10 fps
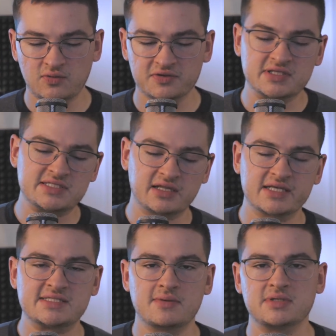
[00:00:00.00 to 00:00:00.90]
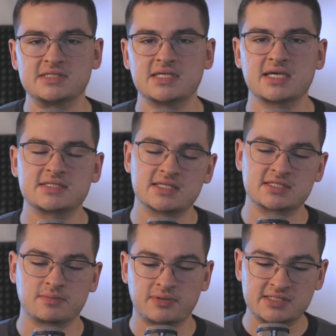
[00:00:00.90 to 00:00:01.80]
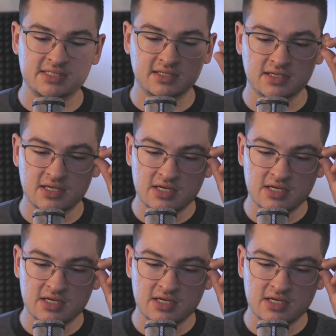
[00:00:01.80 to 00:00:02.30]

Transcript: CLA-76. It's compressing